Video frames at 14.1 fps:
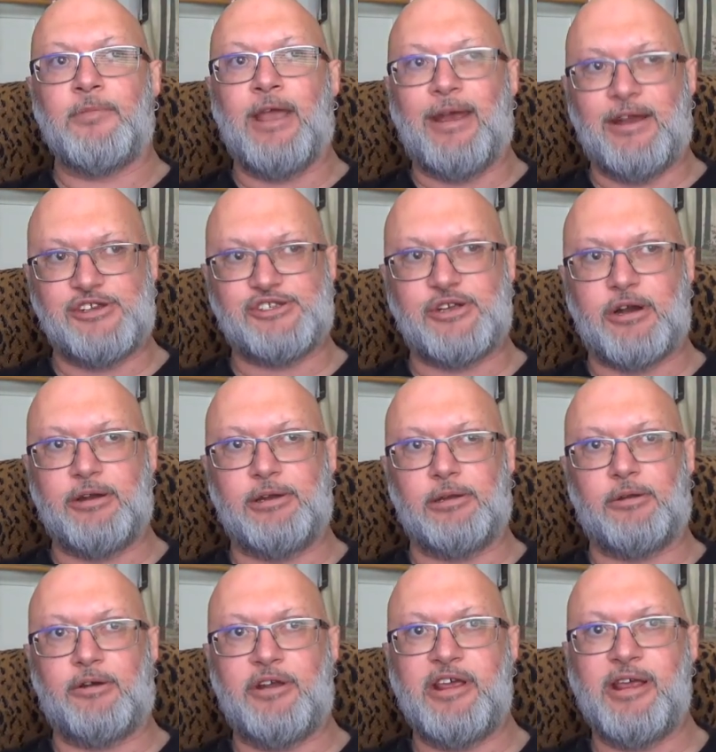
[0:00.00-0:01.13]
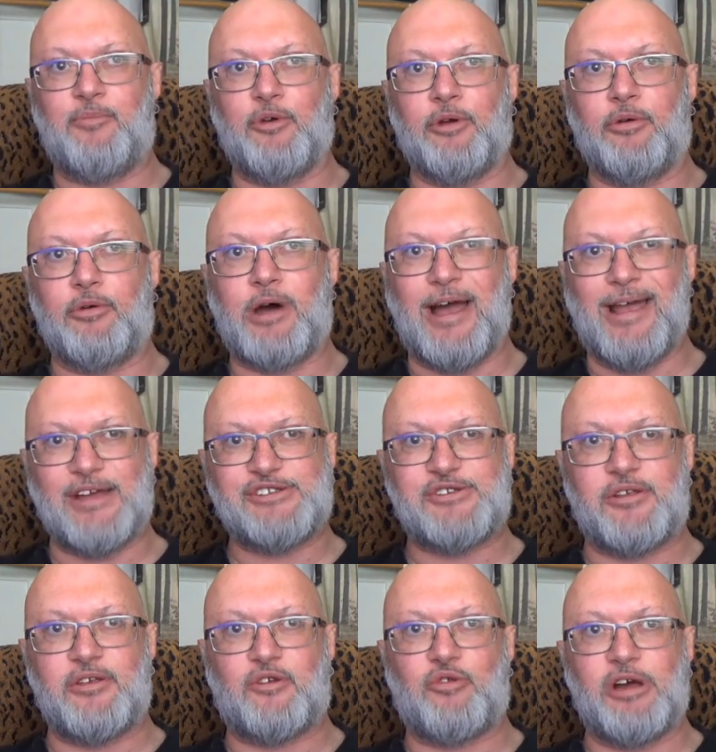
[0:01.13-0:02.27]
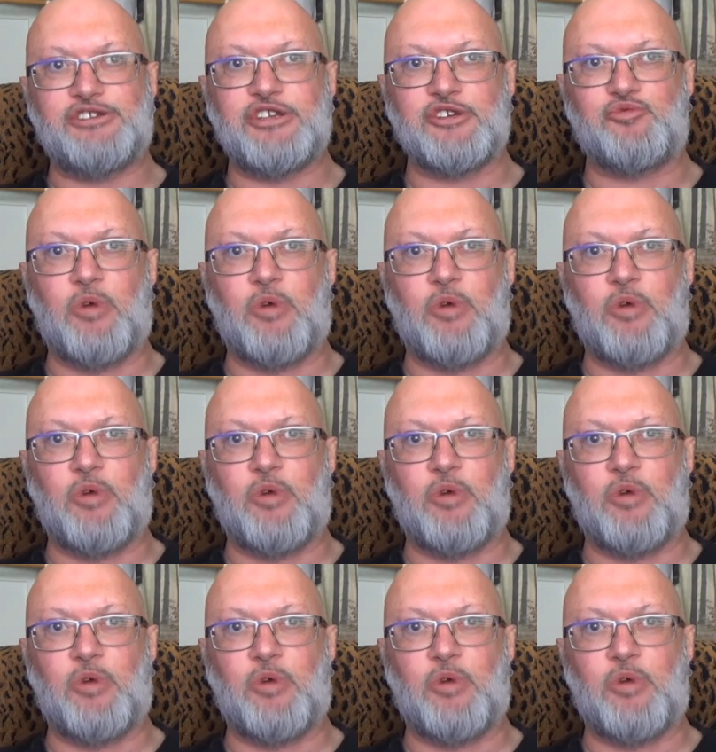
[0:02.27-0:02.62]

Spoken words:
and I started to learn Hebrew, I asked other questions.